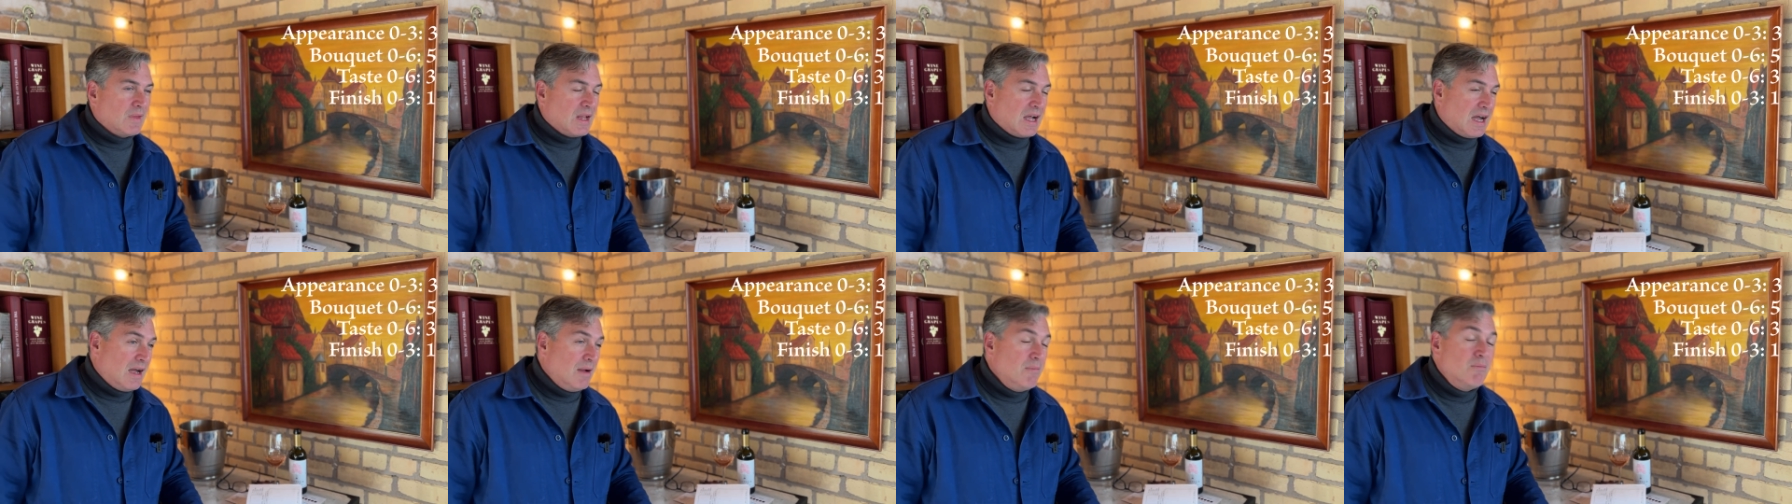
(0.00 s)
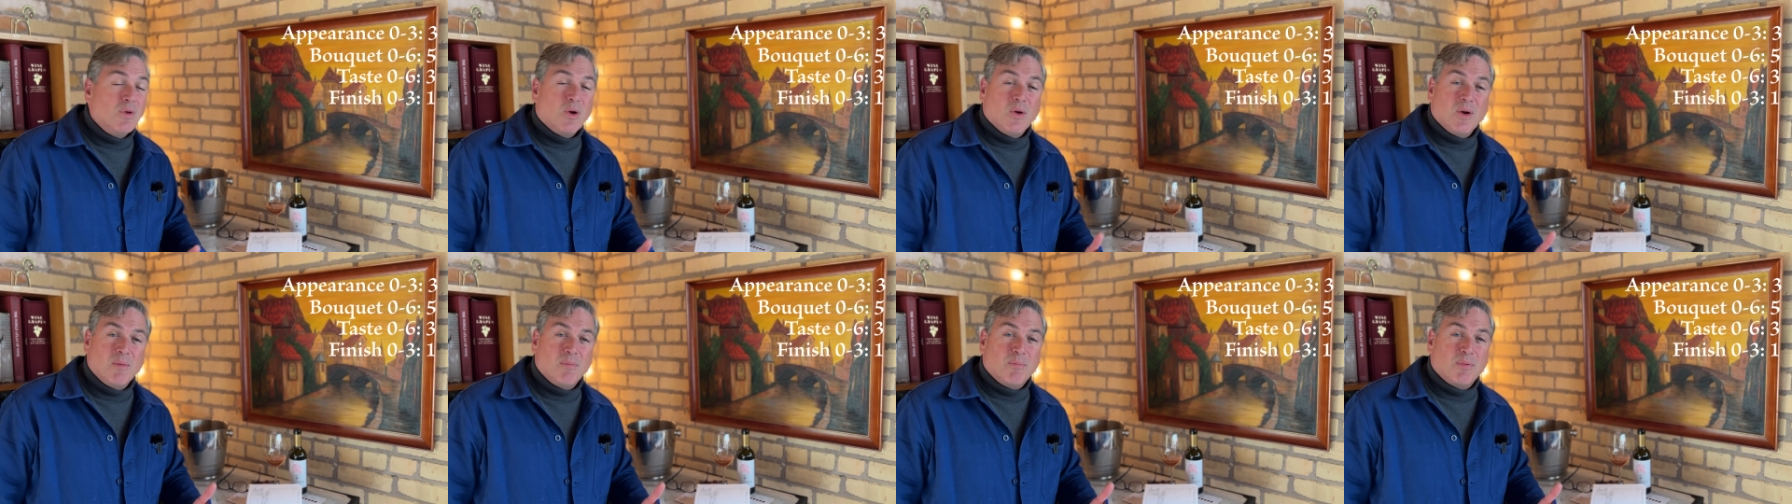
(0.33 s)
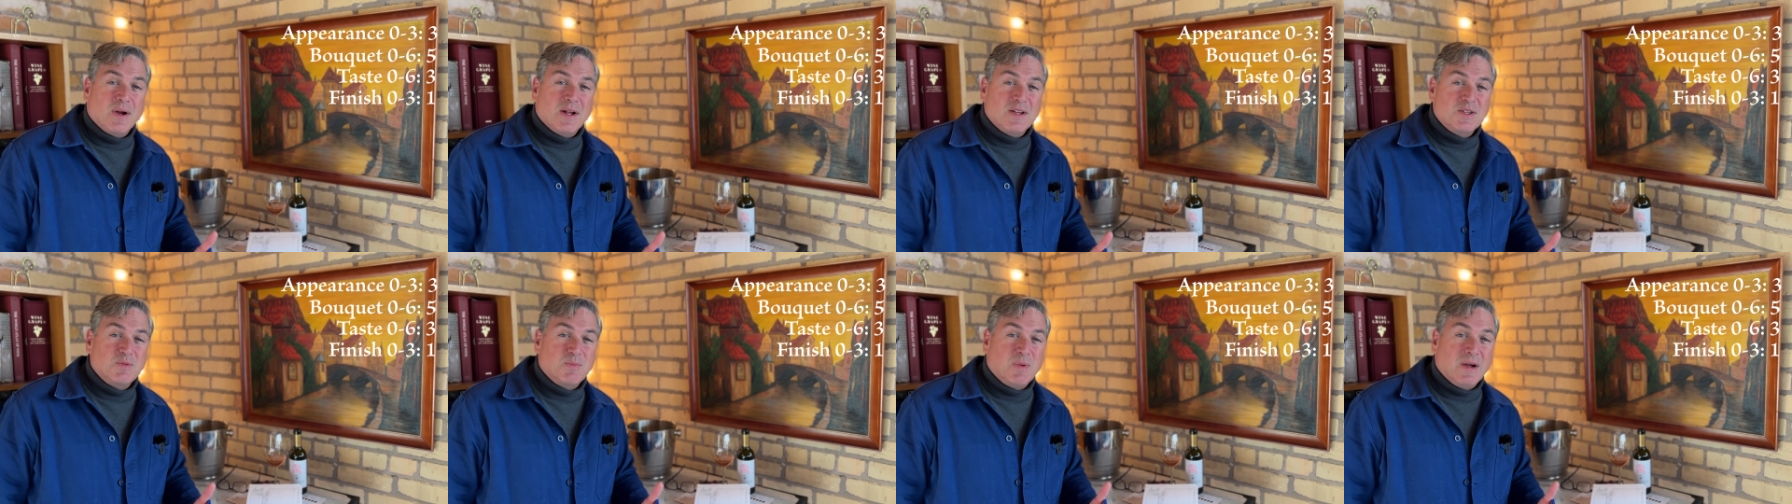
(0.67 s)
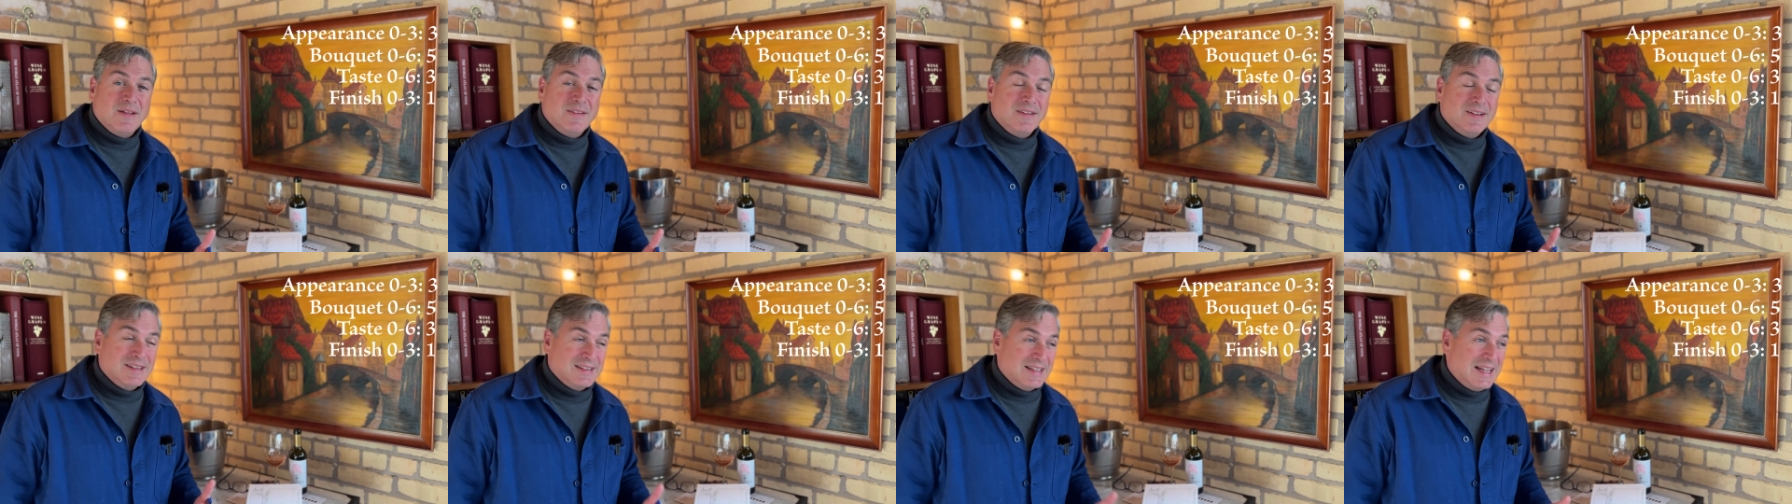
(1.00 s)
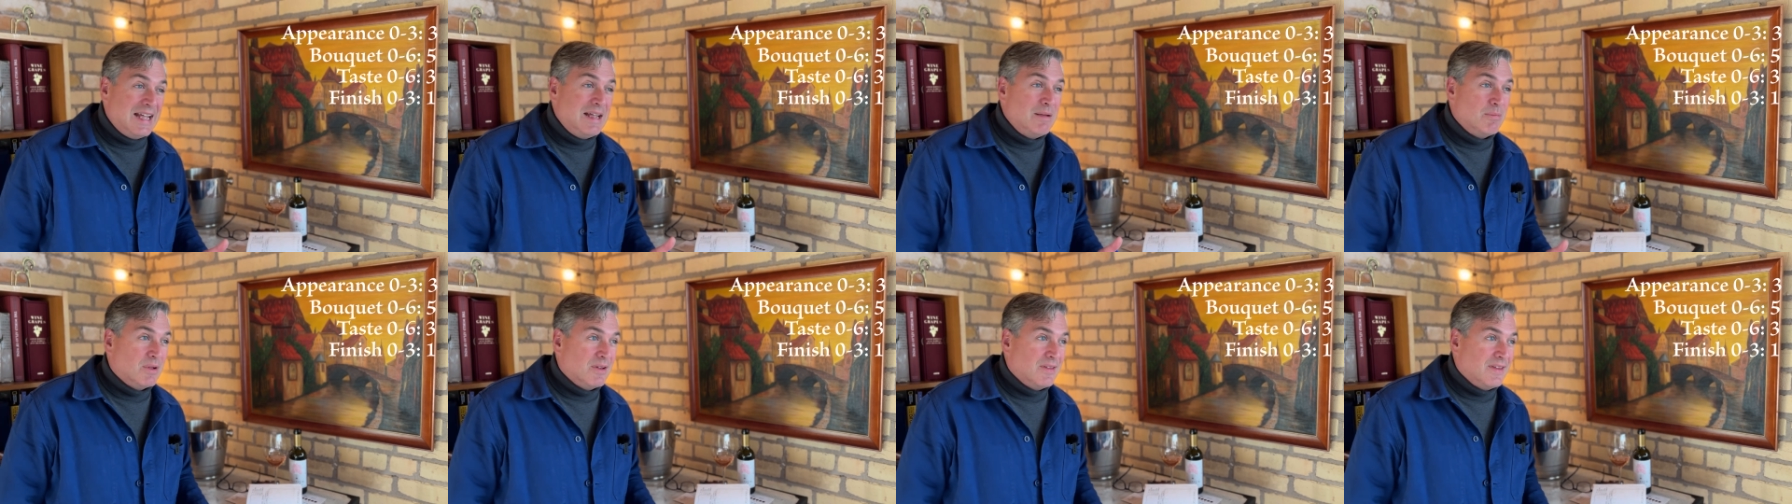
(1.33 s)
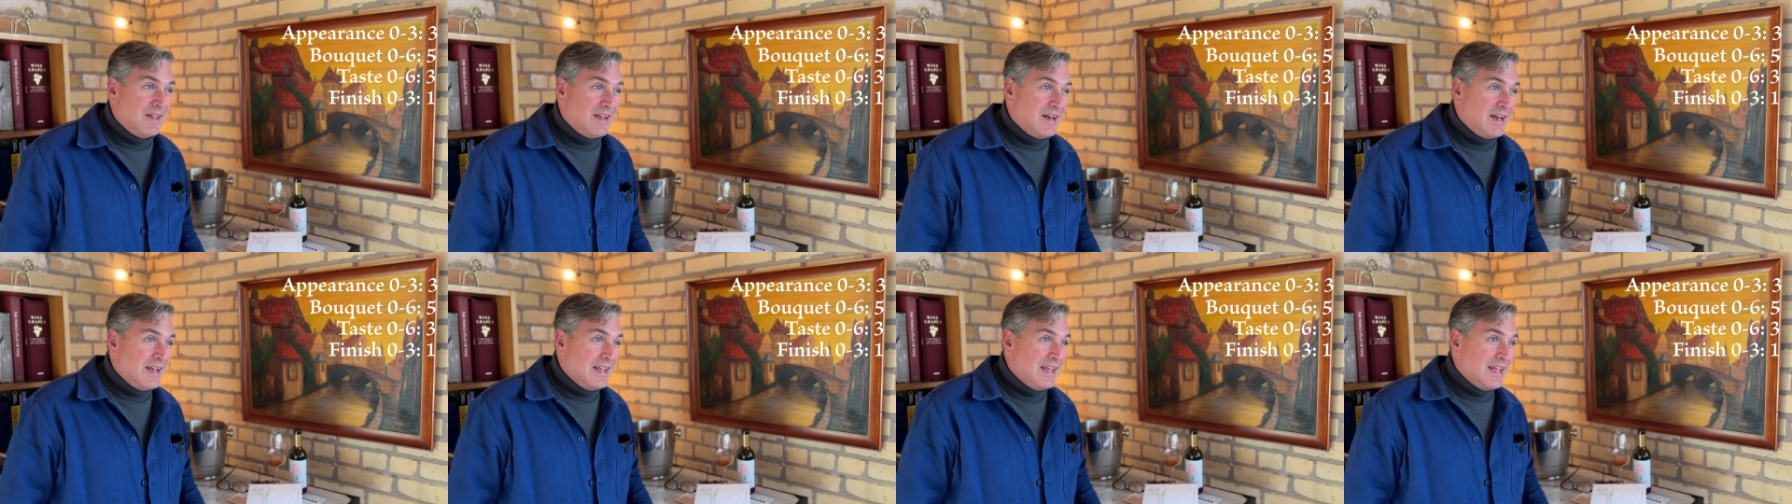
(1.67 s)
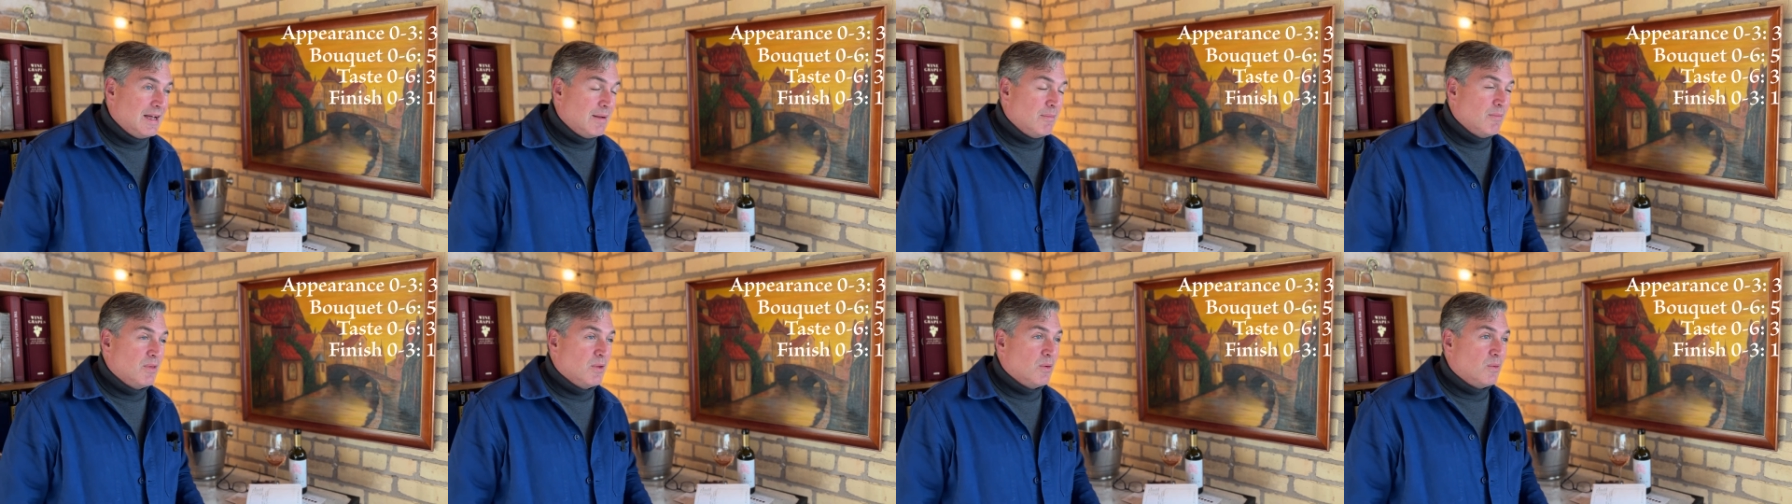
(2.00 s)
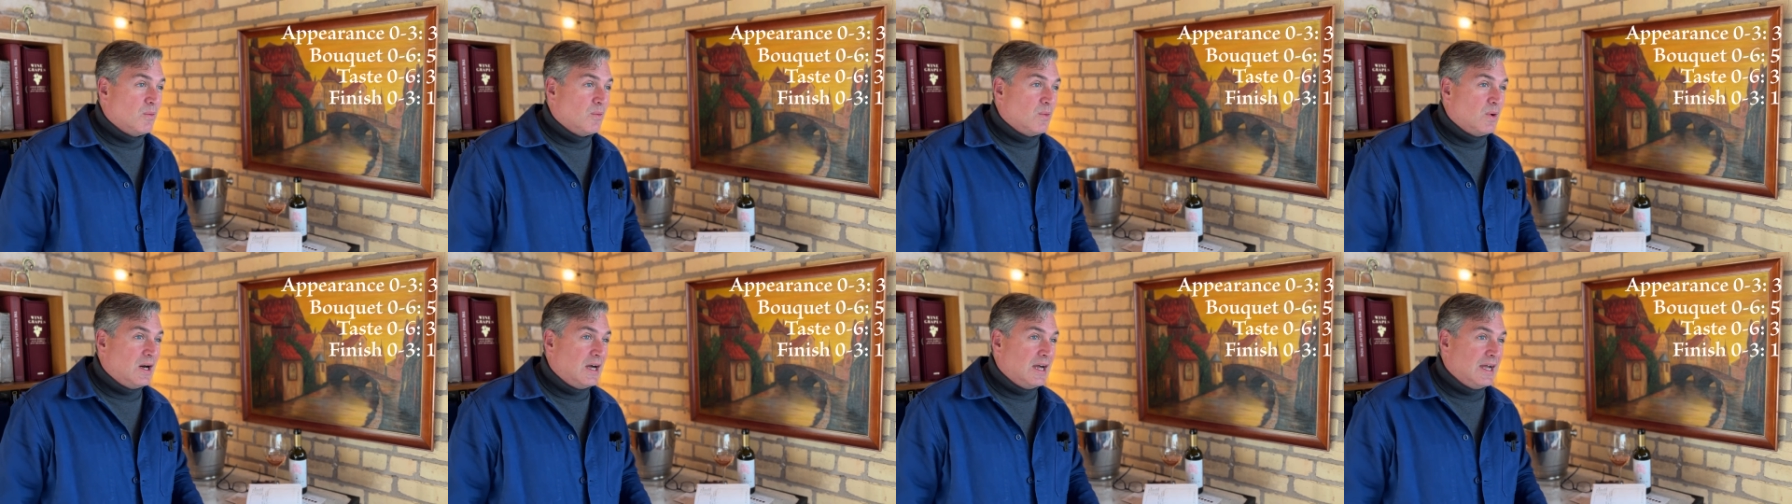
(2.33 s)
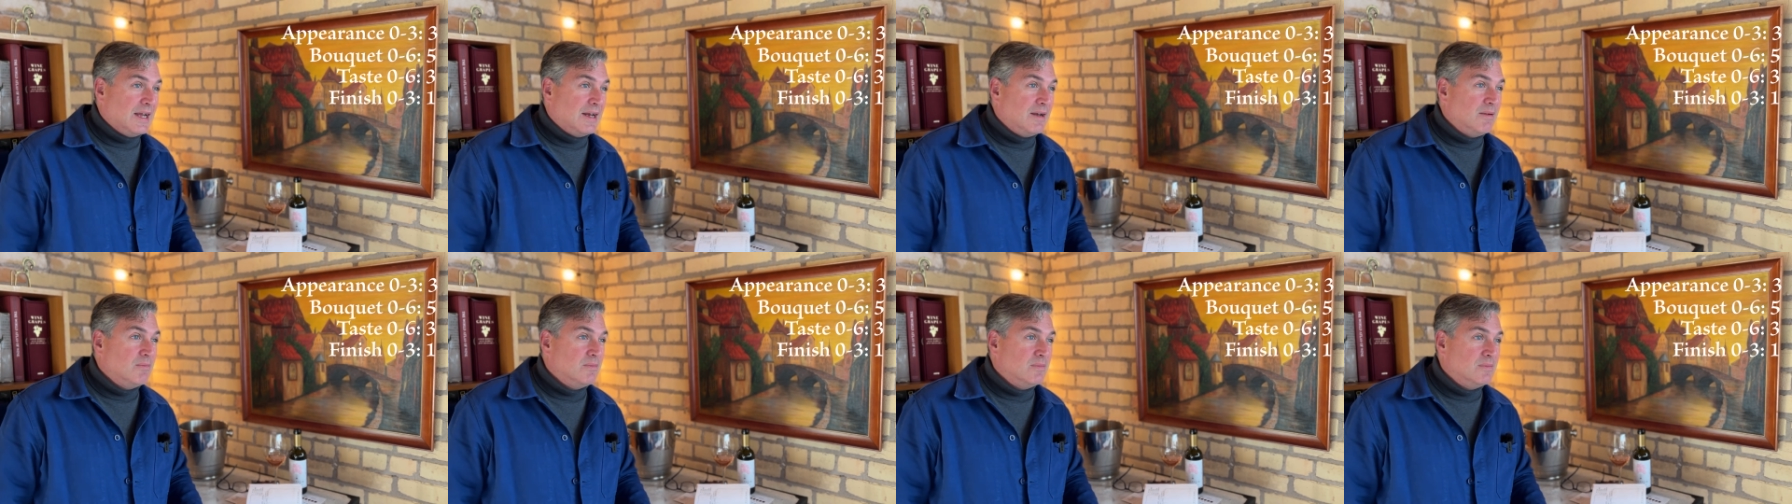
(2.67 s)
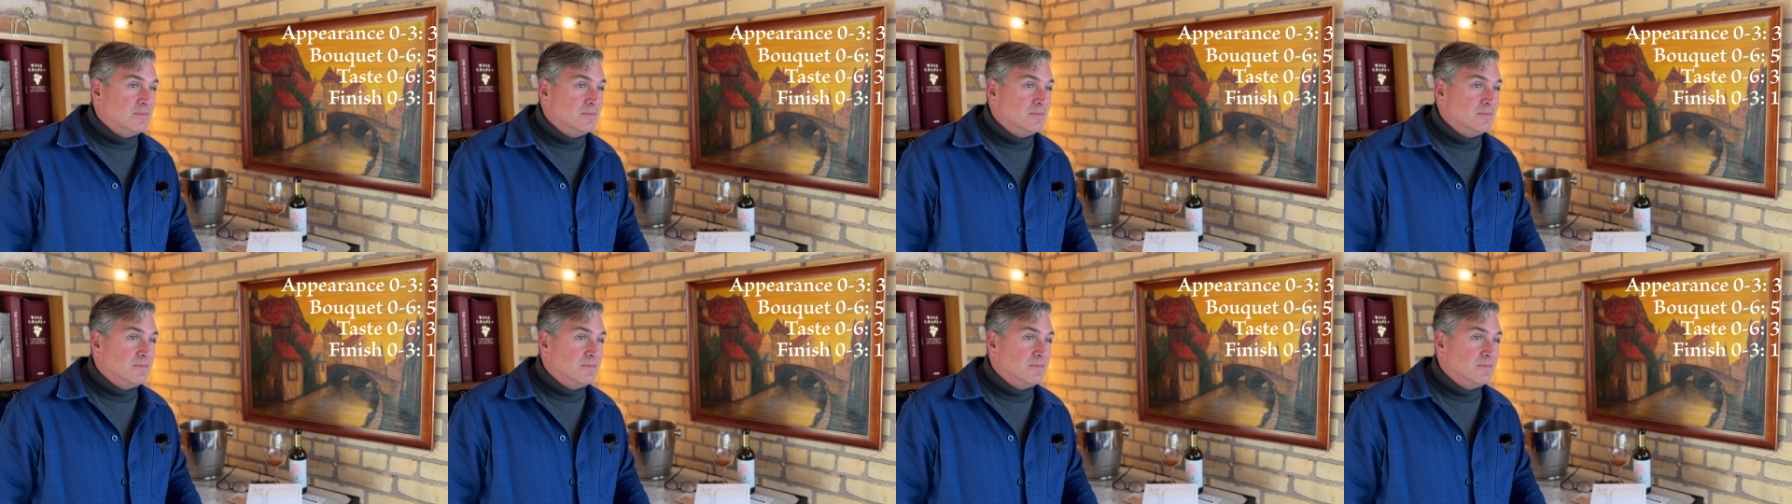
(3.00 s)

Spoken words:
I'm more impressed by the label than I am the wine.